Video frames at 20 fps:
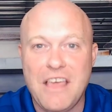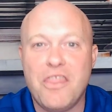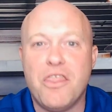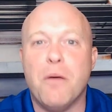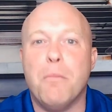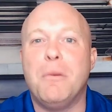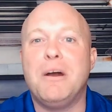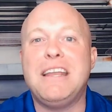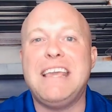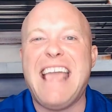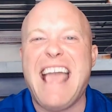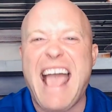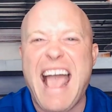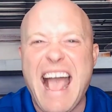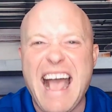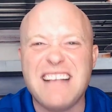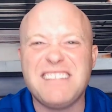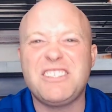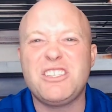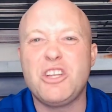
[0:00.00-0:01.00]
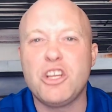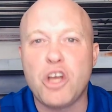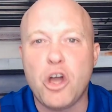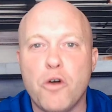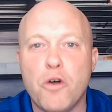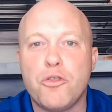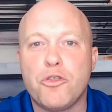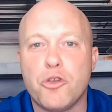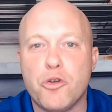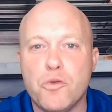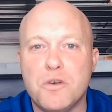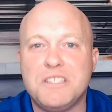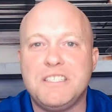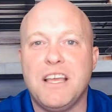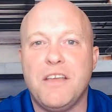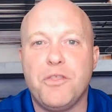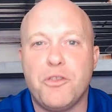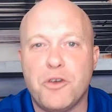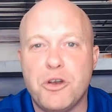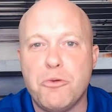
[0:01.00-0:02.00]
The money has to through a
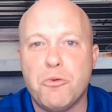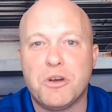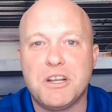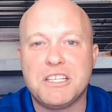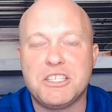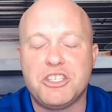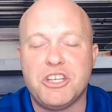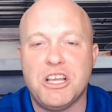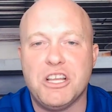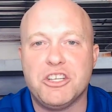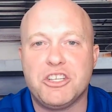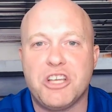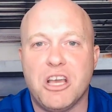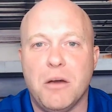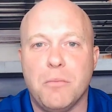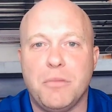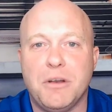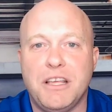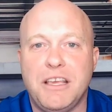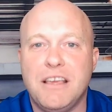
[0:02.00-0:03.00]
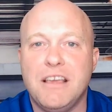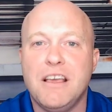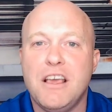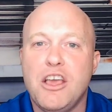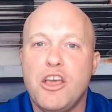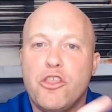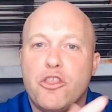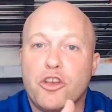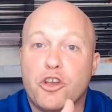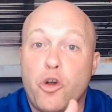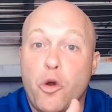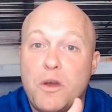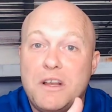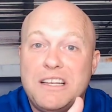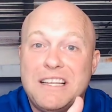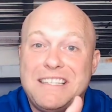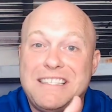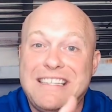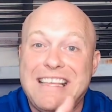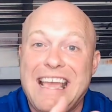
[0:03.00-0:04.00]
1031 exchange company. They're going
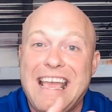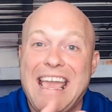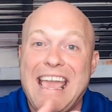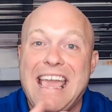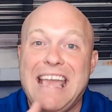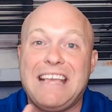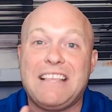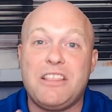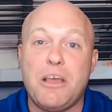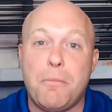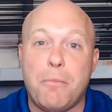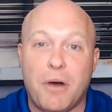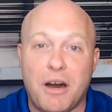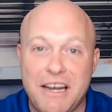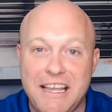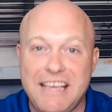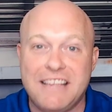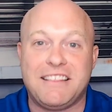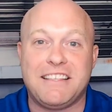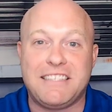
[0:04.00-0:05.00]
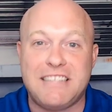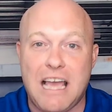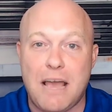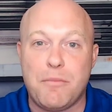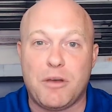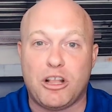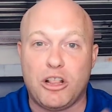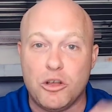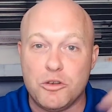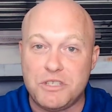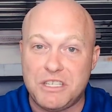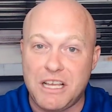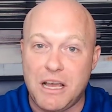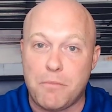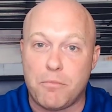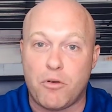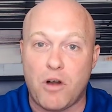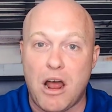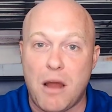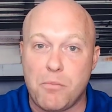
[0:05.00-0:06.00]
to take the money at the time of closing
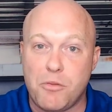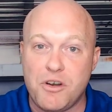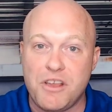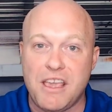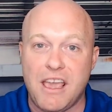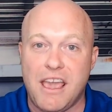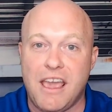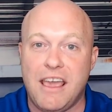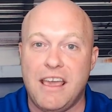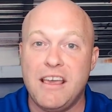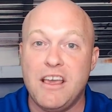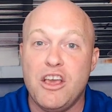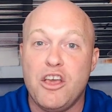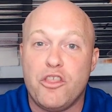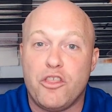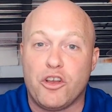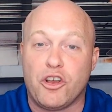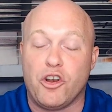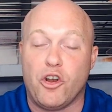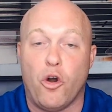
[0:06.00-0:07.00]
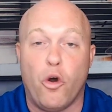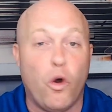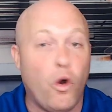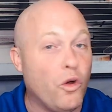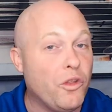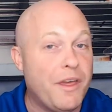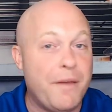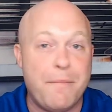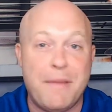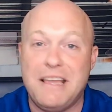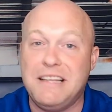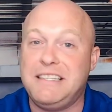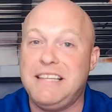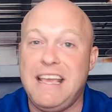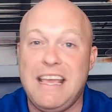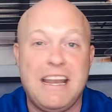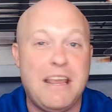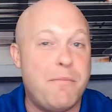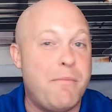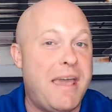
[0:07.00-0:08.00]
on property A. They're going to hold it,
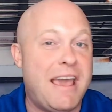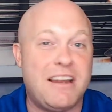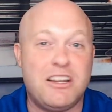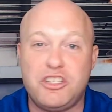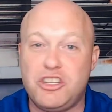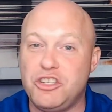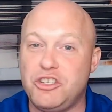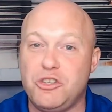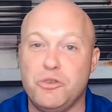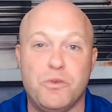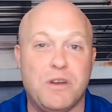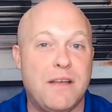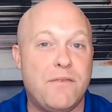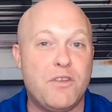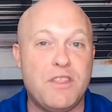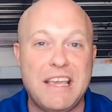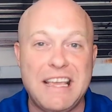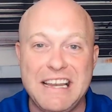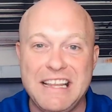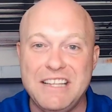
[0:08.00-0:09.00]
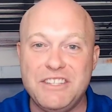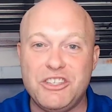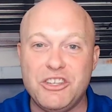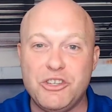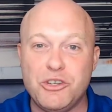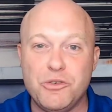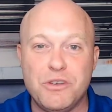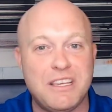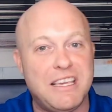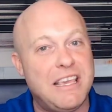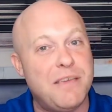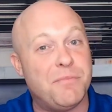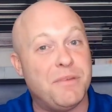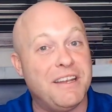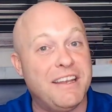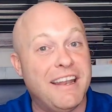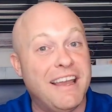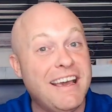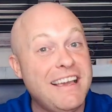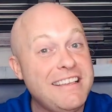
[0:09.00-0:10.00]
maintain it, manage it, do whatever they need to do to keep
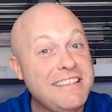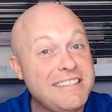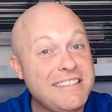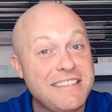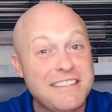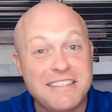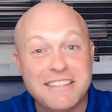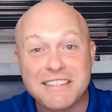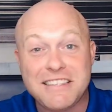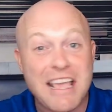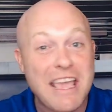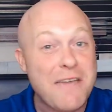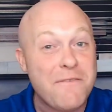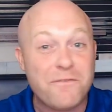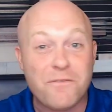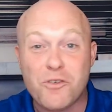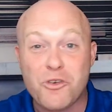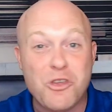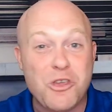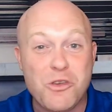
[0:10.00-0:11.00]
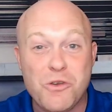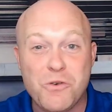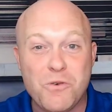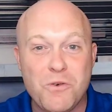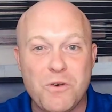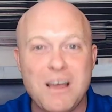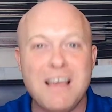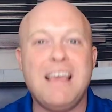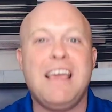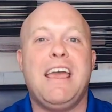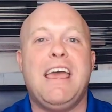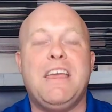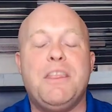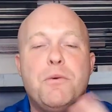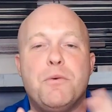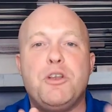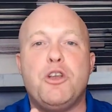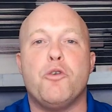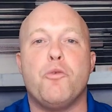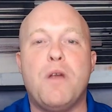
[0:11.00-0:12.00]
it nice and safe for you. And
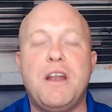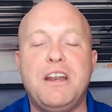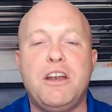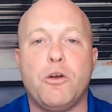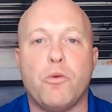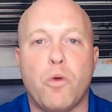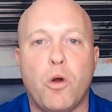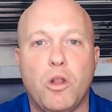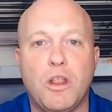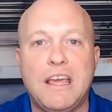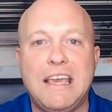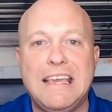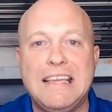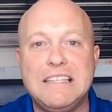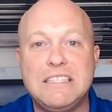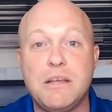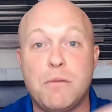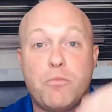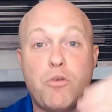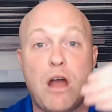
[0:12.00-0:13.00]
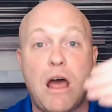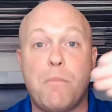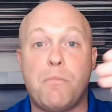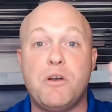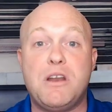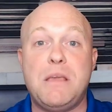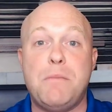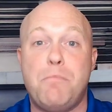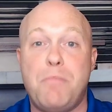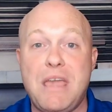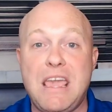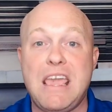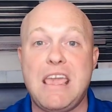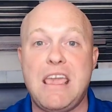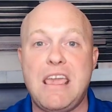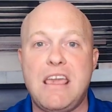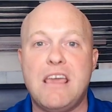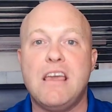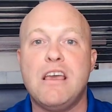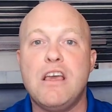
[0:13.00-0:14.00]
then when you're ready to roll it into property
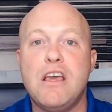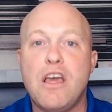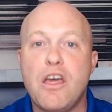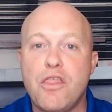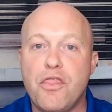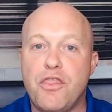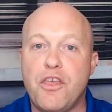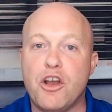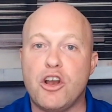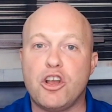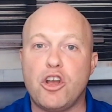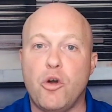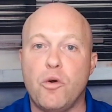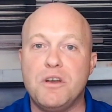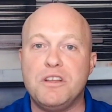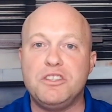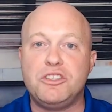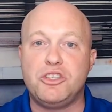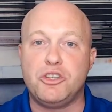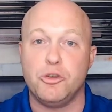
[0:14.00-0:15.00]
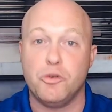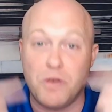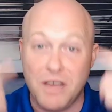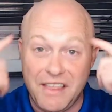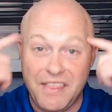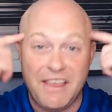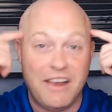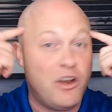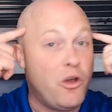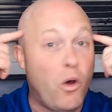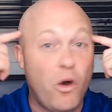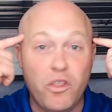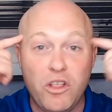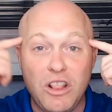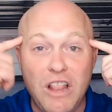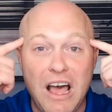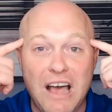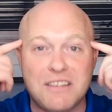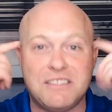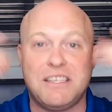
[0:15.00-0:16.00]
B, they're going to, and they know all the
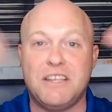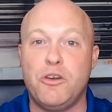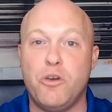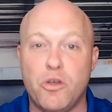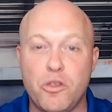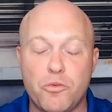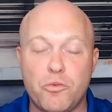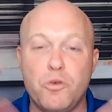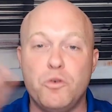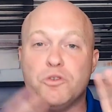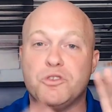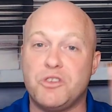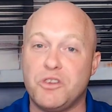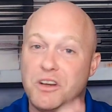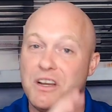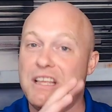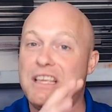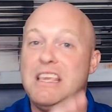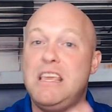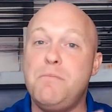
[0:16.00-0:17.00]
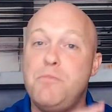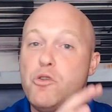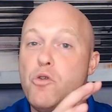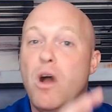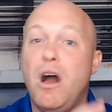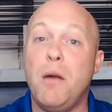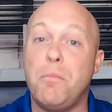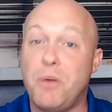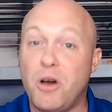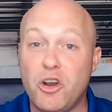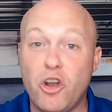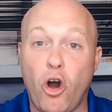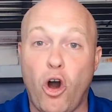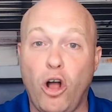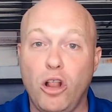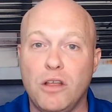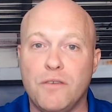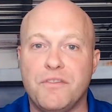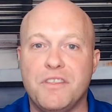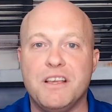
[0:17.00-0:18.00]
laws, they know all the rules. They're going to keep you up on
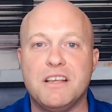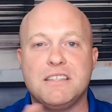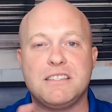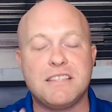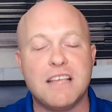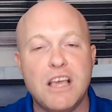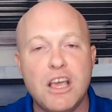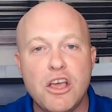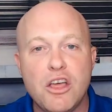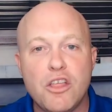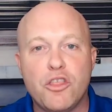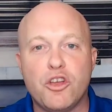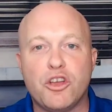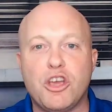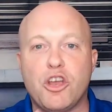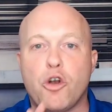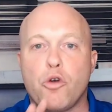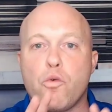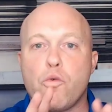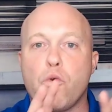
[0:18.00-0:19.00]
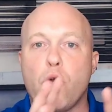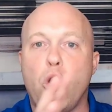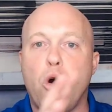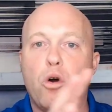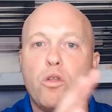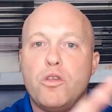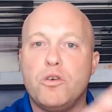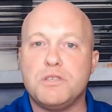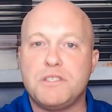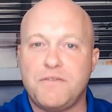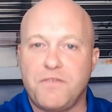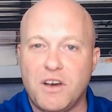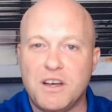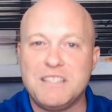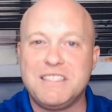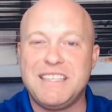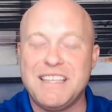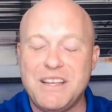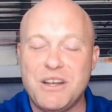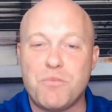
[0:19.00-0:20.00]
all of this. They're going to roll those
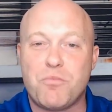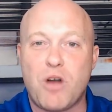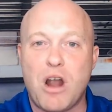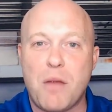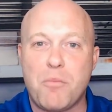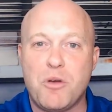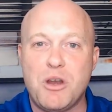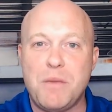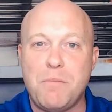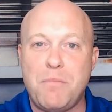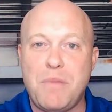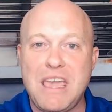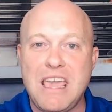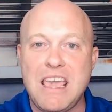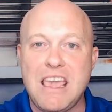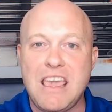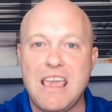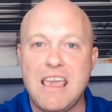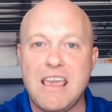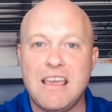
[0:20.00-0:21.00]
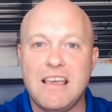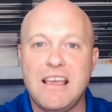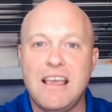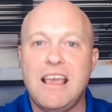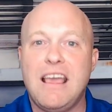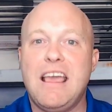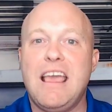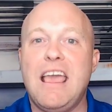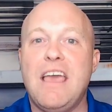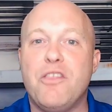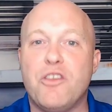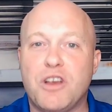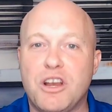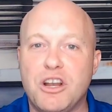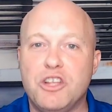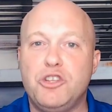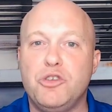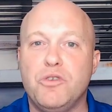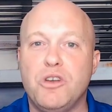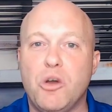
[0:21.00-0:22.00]
funds into property B, and they're going
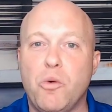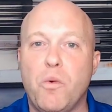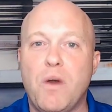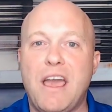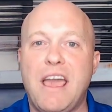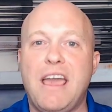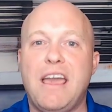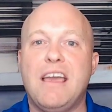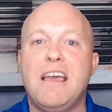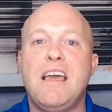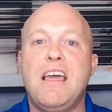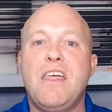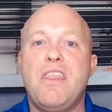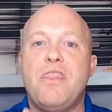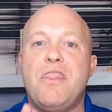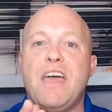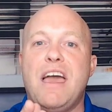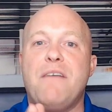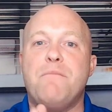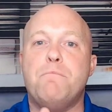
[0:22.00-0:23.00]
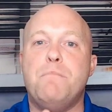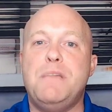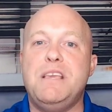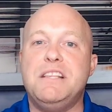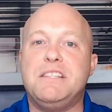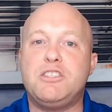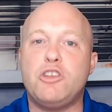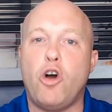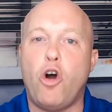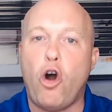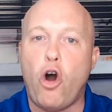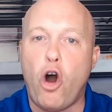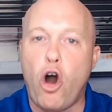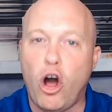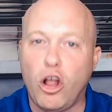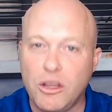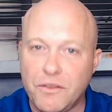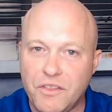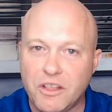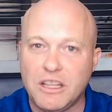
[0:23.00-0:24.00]
to do it in a way that meets
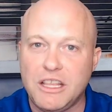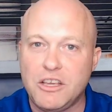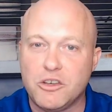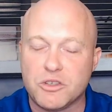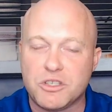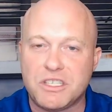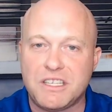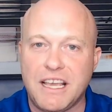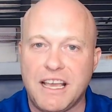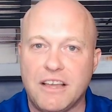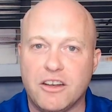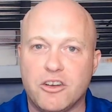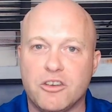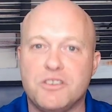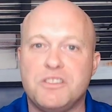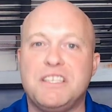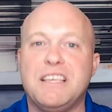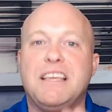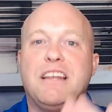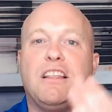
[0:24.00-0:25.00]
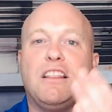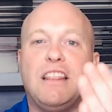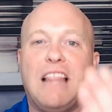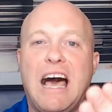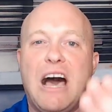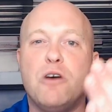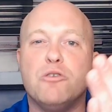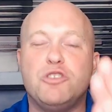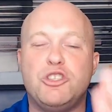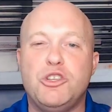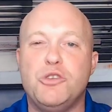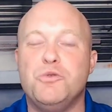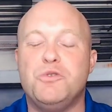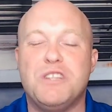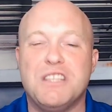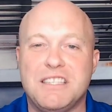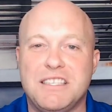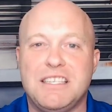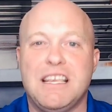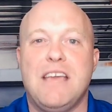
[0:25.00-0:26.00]
all of the legal standards and allows you
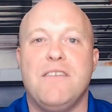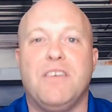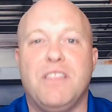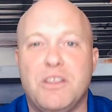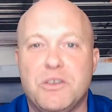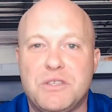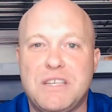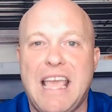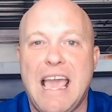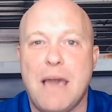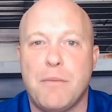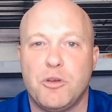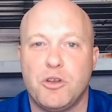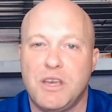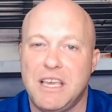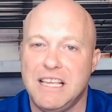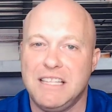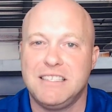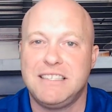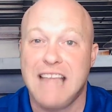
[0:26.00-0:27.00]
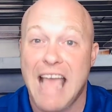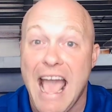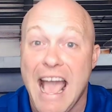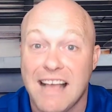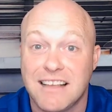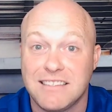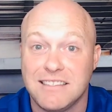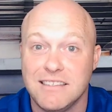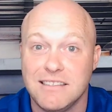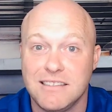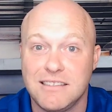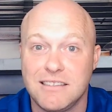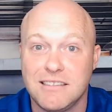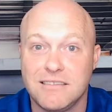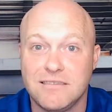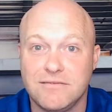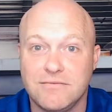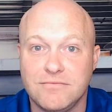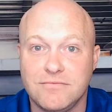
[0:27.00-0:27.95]
to save on those capital gains taxes.